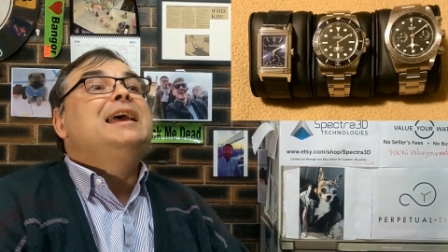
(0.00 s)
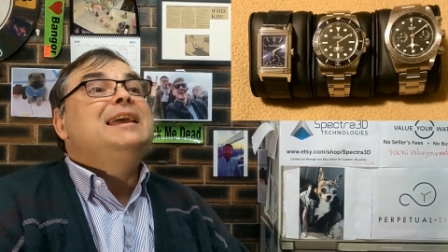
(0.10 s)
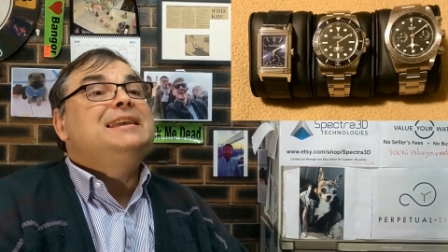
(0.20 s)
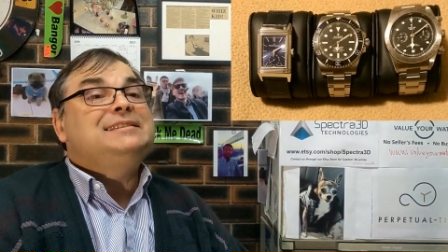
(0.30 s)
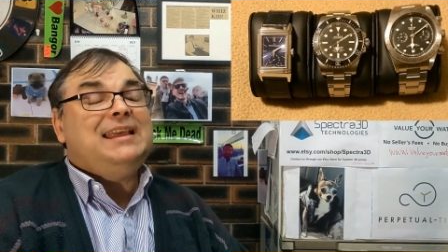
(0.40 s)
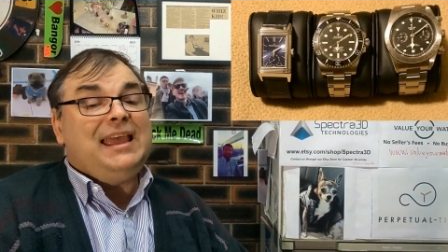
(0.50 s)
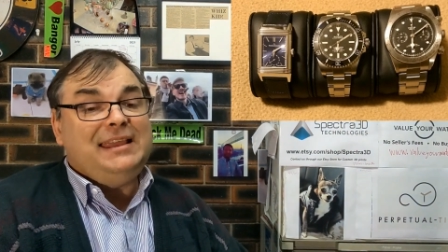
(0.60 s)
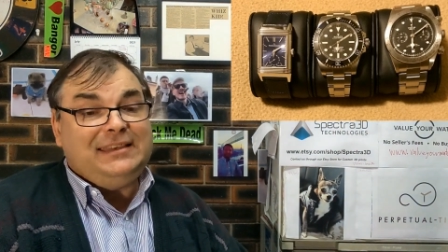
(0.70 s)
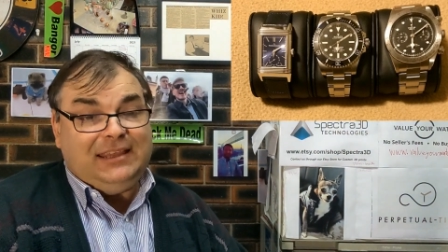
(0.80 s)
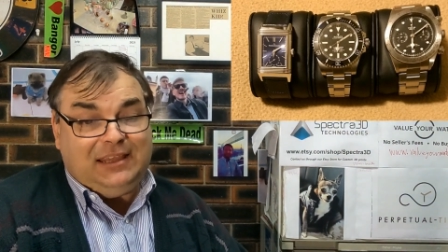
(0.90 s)
his
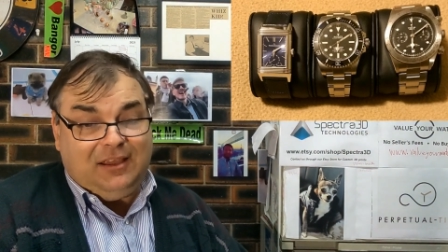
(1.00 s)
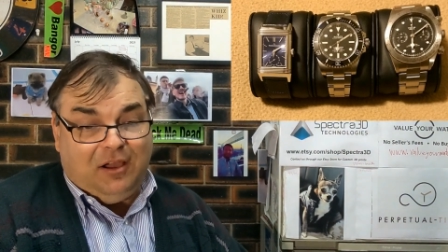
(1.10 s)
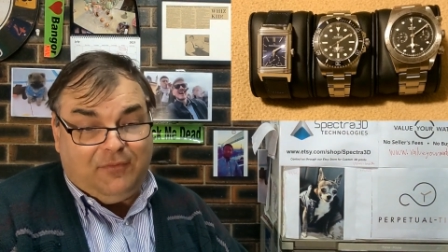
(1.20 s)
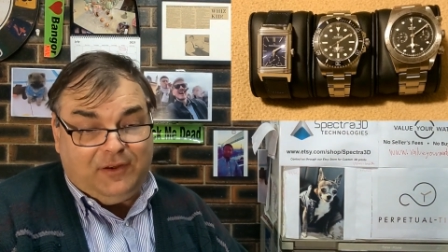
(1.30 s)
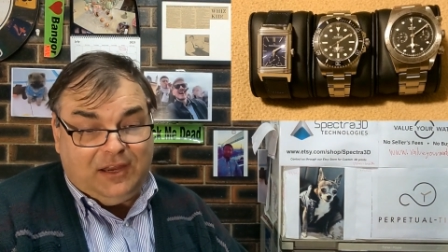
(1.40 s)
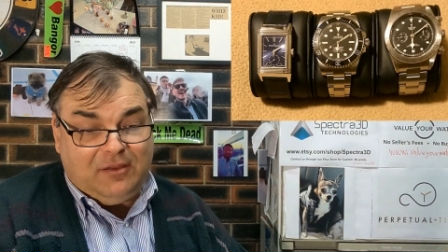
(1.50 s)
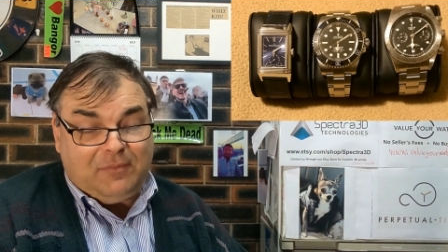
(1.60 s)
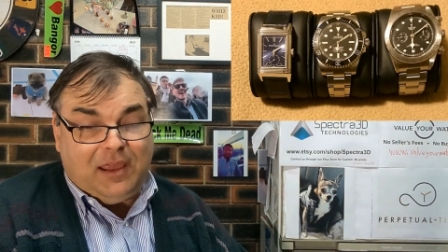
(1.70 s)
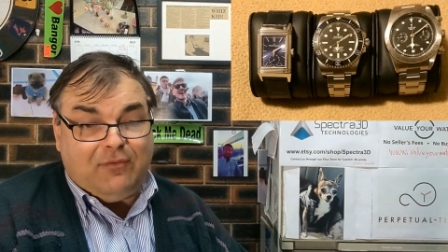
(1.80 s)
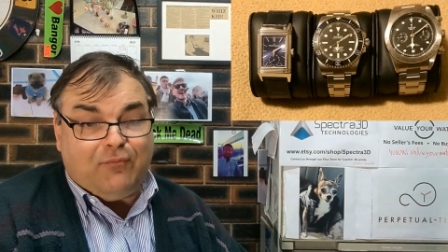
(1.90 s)
AD offered him
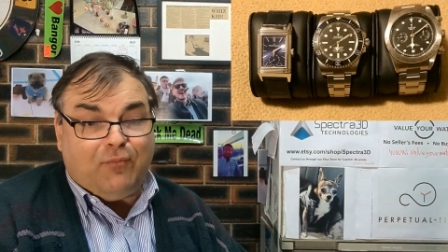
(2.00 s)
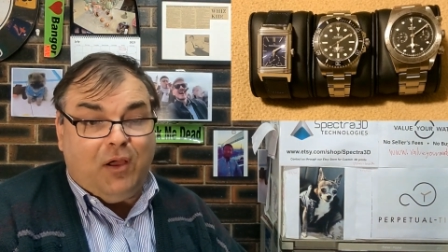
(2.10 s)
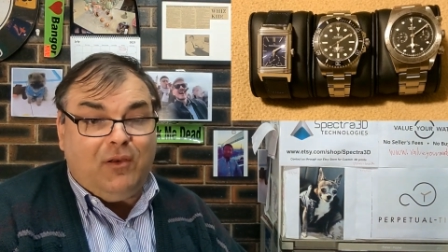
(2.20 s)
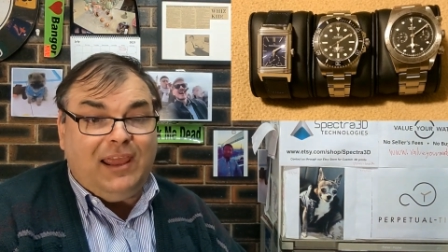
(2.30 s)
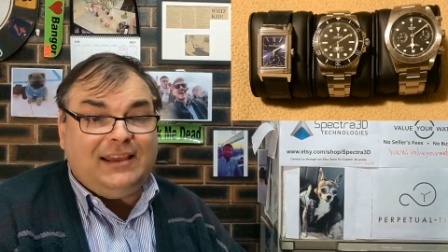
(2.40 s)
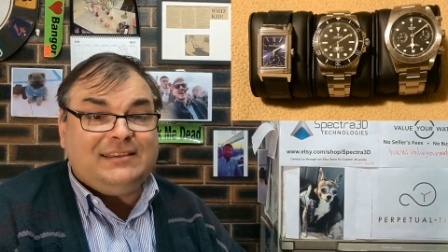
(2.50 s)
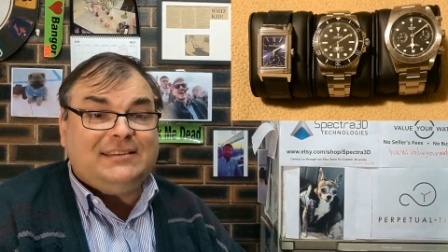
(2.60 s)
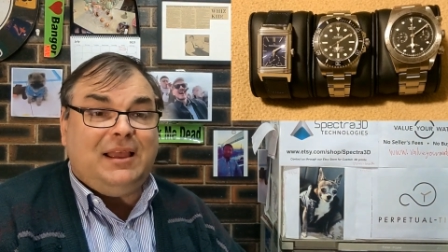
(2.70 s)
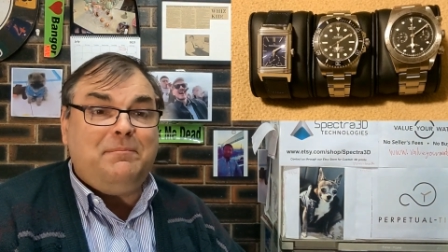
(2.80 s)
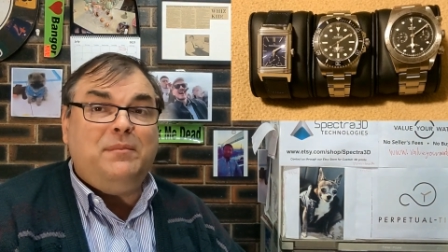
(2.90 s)
a Rolex
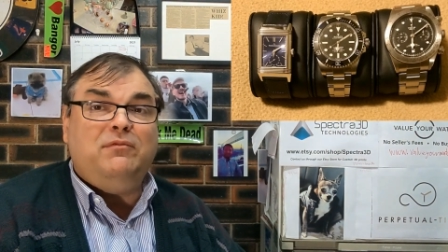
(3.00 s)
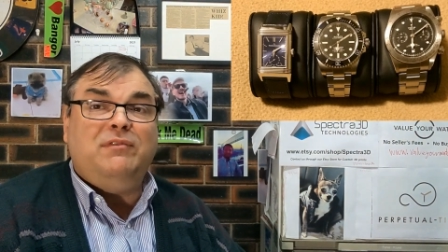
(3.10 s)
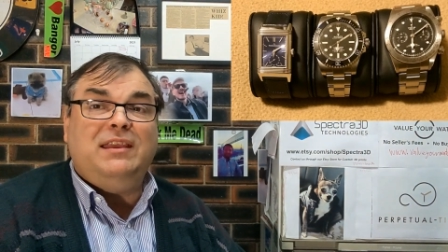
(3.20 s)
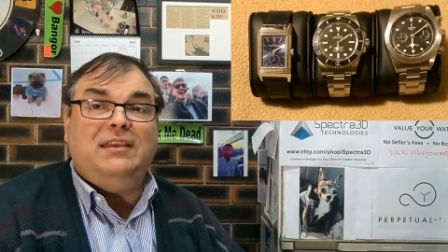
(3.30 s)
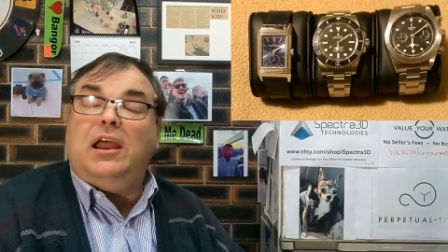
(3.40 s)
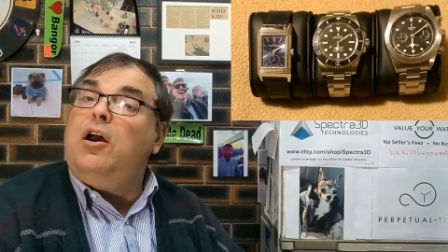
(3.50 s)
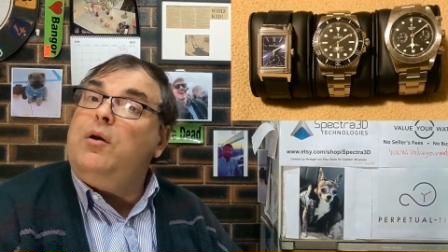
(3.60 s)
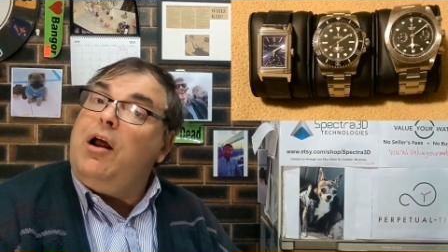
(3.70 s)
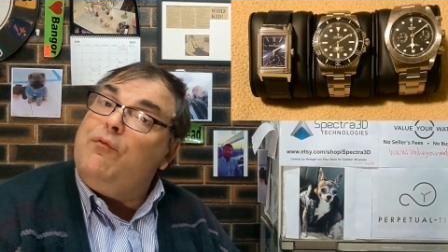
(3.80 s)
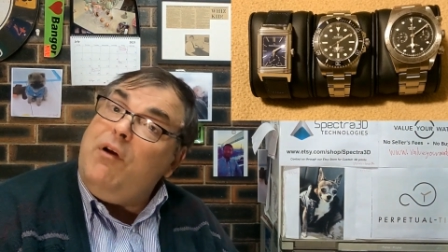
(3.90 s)
Submarine, no,
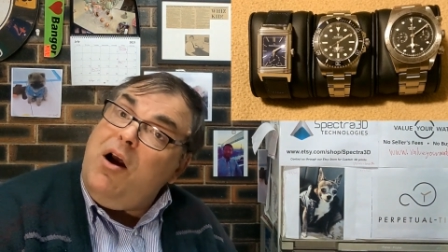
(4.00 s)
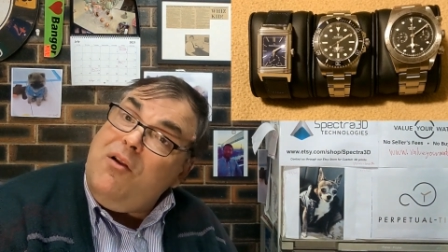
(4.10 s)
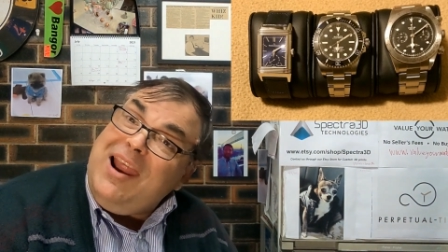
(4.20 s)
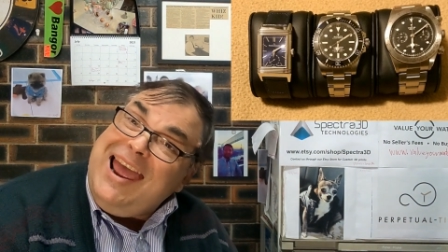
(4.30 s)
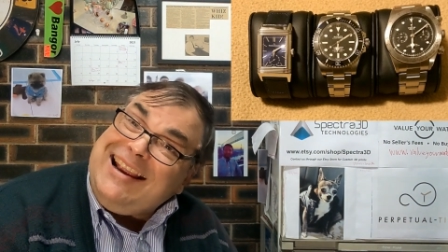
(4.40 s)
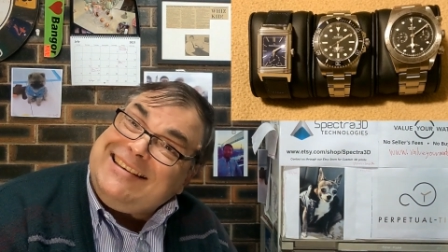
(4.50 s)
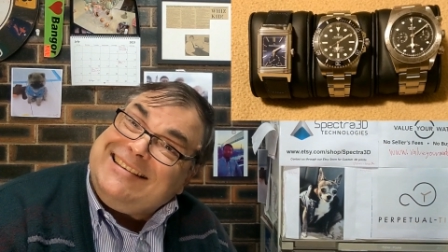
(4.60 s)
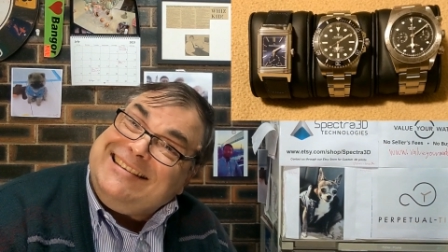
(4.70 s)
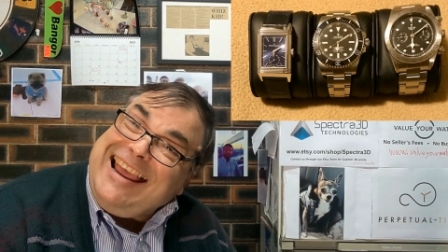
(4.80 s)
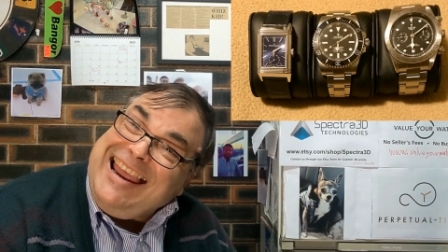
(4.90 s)
a
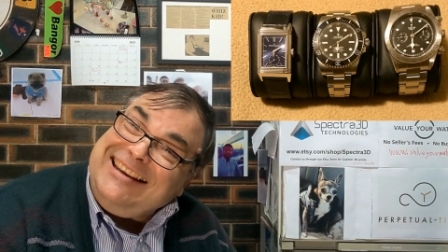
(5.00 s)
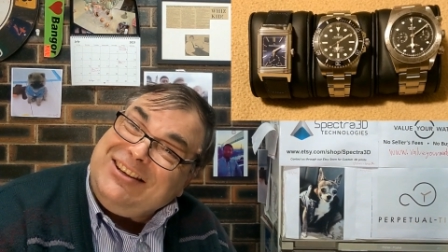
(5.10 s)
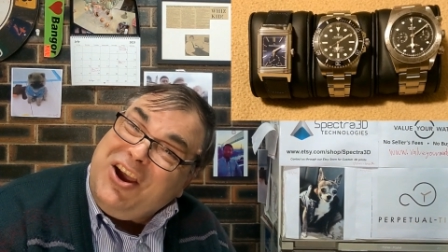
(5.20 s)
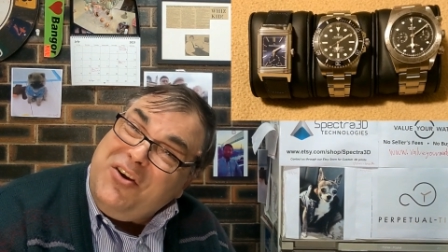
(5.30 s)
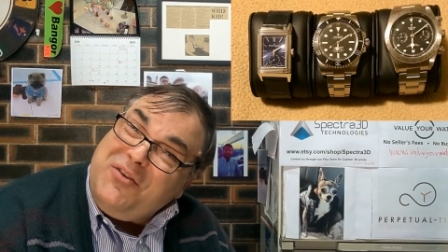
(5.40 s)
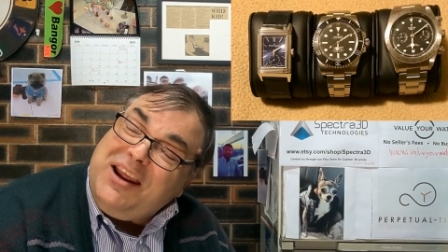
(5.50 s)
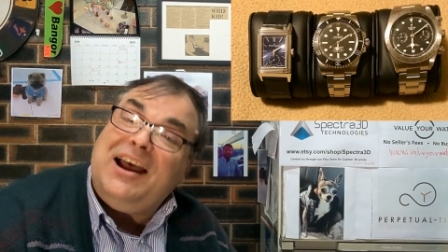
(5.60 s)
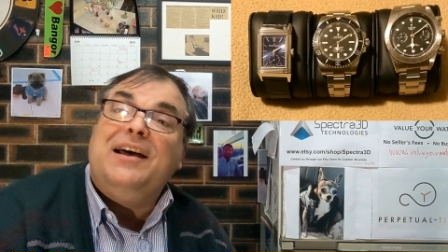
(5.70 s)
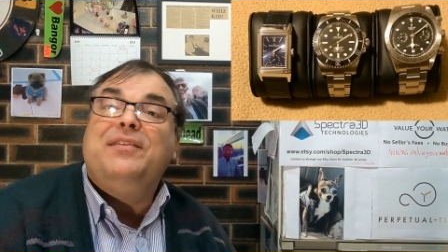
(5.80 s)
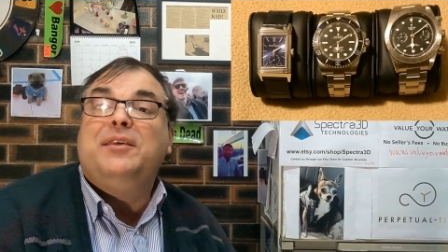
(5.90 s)
Rolex
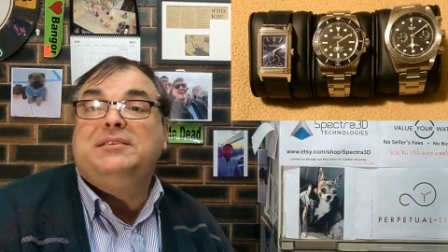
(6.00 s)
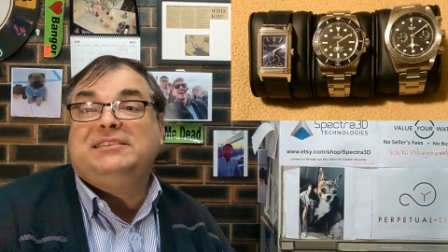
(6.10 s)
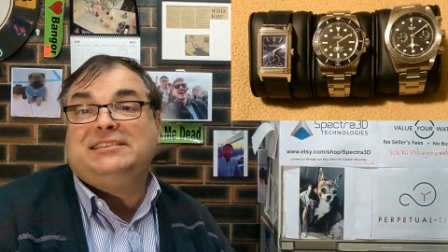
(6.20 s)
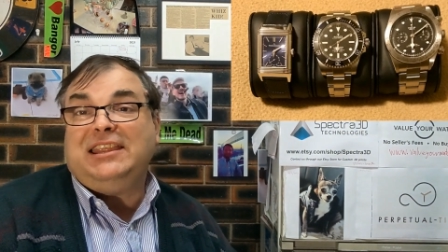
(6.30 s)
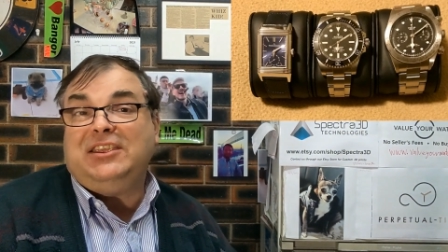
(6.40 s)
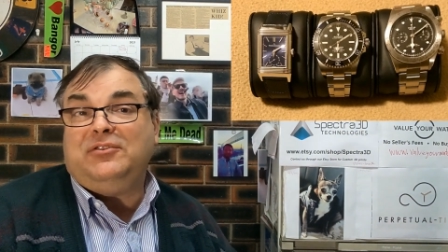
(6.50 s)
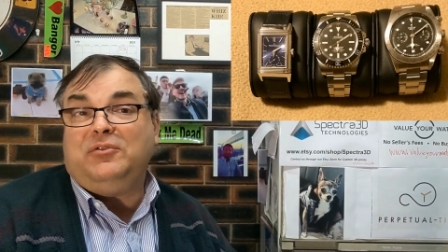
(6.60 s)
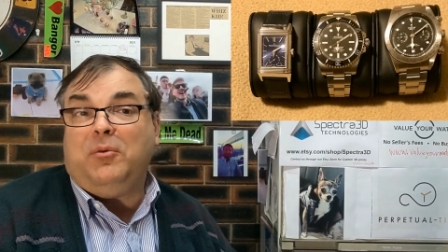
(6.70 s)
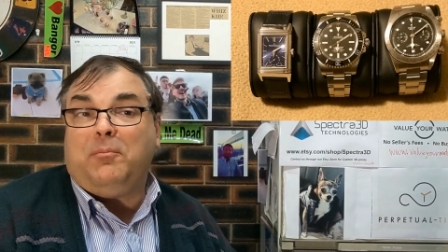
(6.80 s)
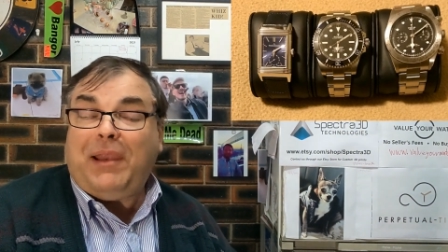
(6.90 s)
Daytona, the
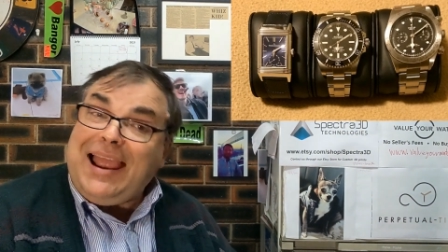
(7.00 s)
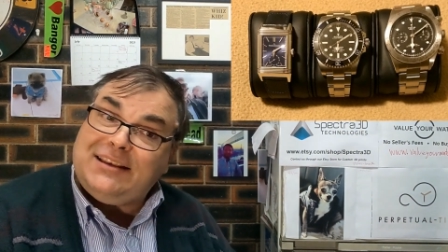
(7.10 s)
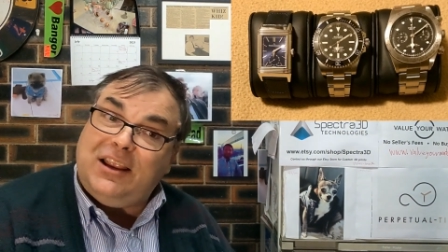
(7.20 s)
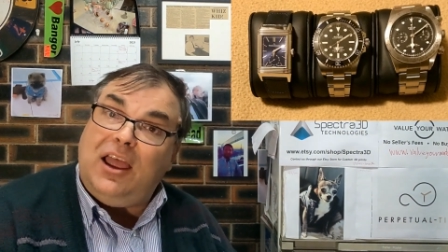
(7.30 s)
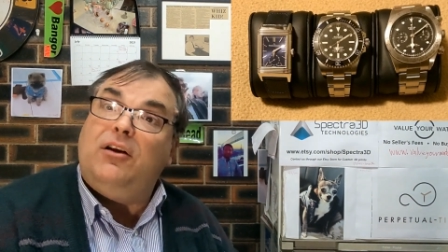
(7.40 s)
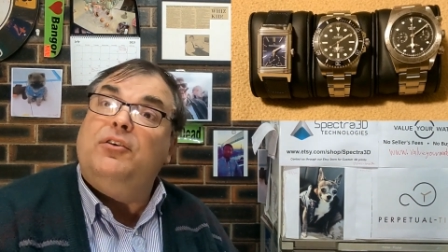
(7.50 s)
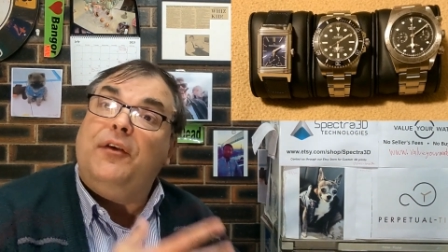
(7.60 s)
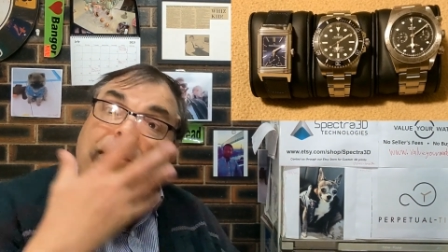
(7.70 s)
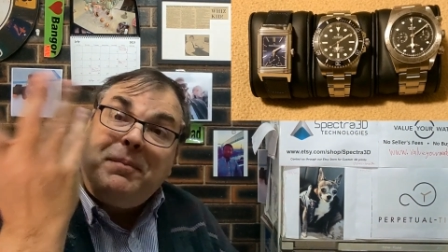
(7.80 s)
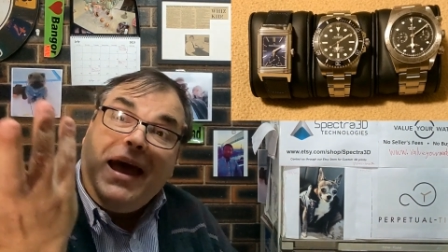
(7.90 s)
steel black dial,
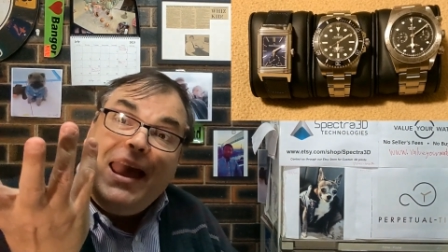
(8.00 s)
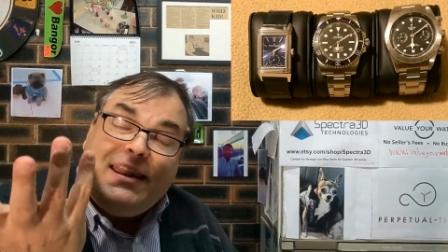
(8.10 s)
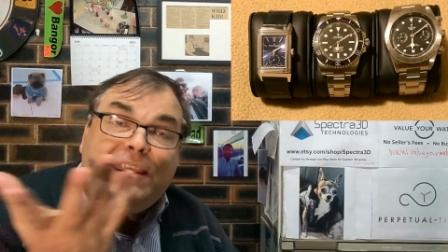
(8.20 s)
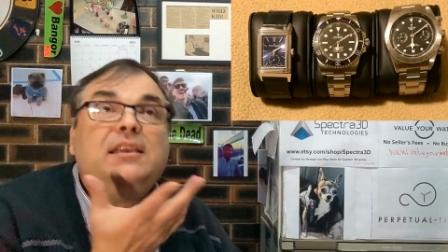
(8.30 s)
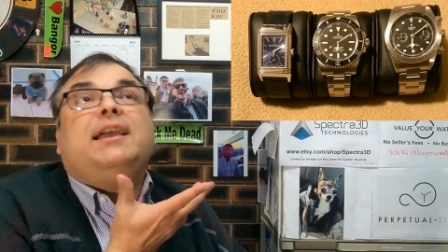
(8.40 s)
not the Panda.